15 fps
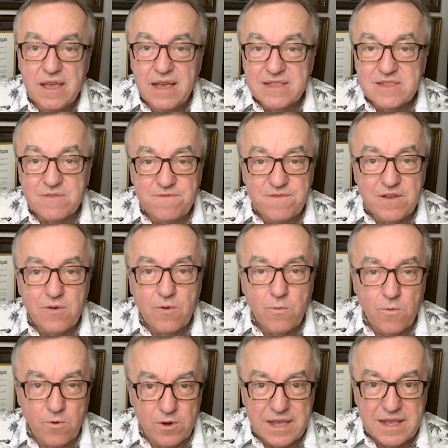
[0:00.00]
As a fair
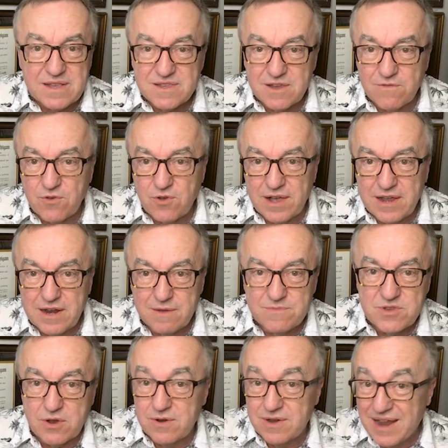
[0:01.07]
warning, several items
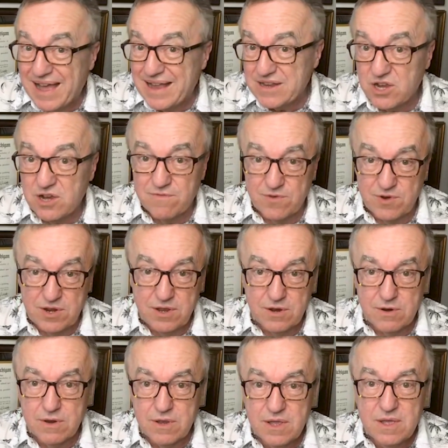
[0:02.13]
are not covered
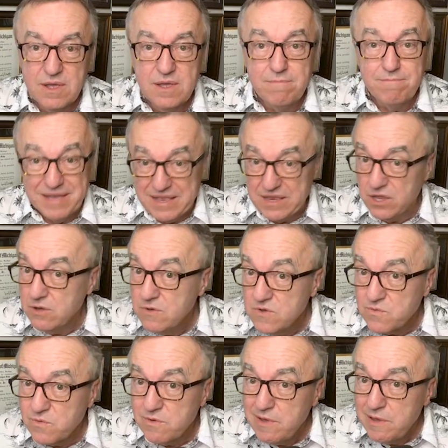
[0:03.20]
here.
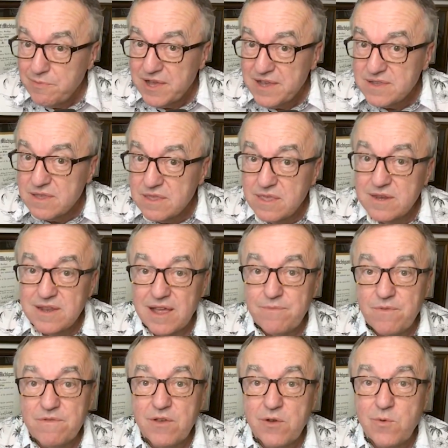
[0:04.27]
Menus will be placed at the top
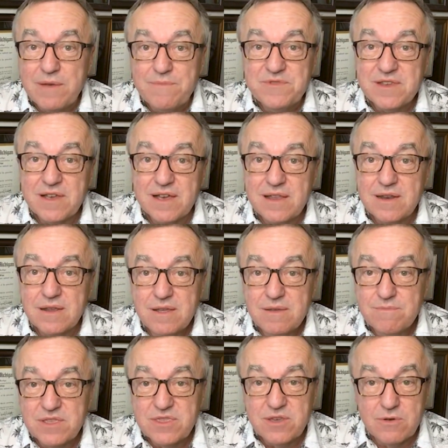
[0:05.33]
of your website,
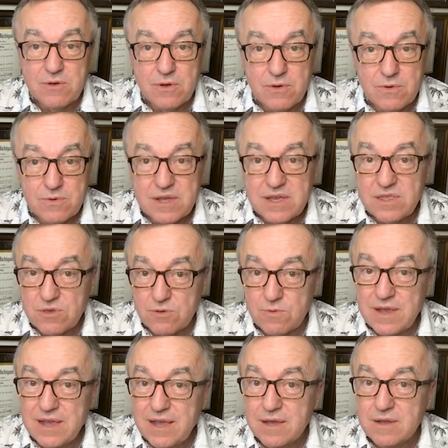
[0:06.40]
but there are only
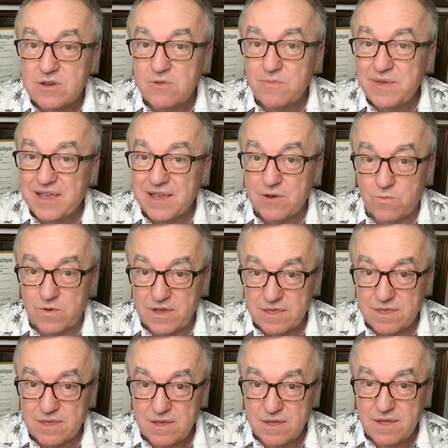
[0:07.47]
3 to begin
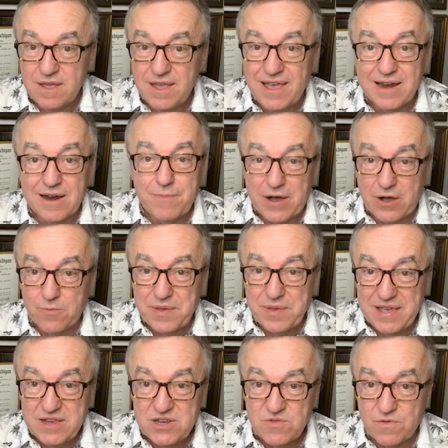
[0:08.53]
with: an about
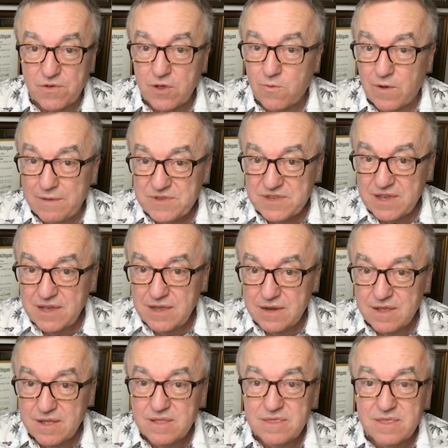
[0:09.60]
page for your website,
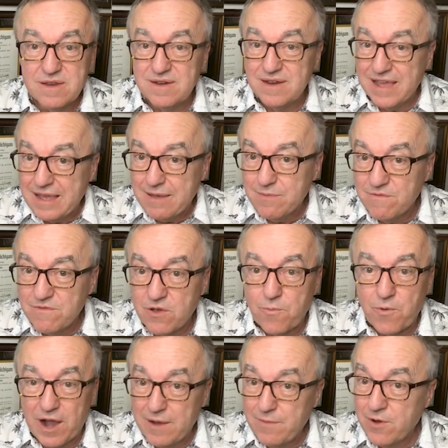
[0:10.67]
the name of your
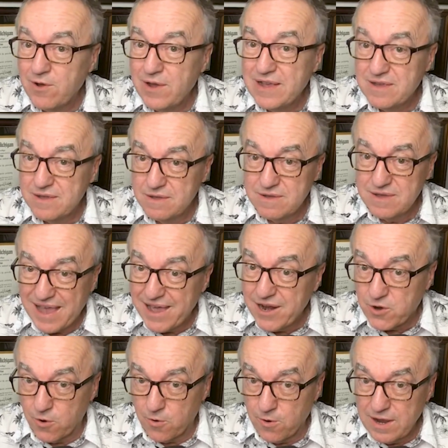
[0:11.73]
primary
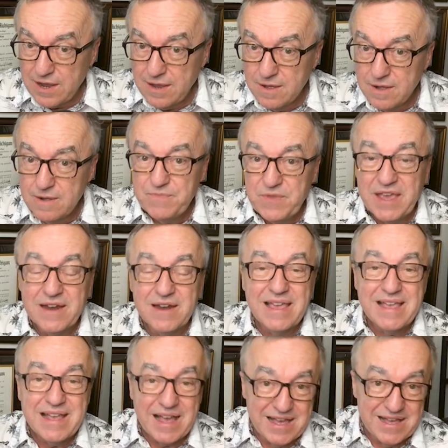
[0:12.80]
category, and a
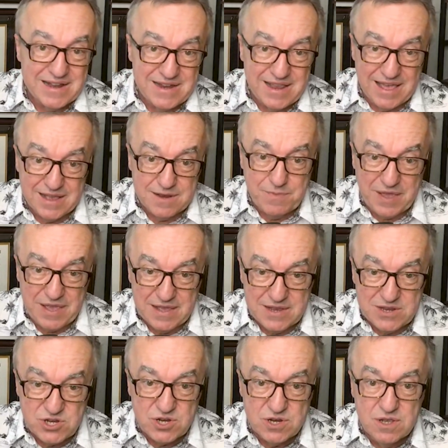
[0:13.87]
contact
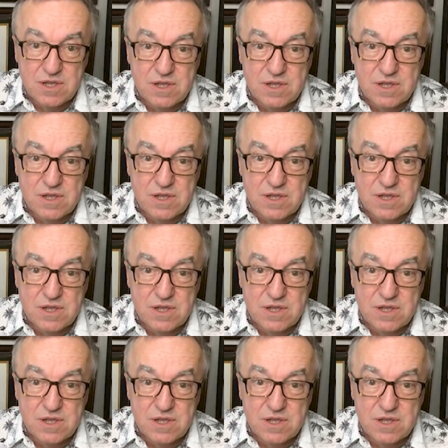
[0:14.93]
page.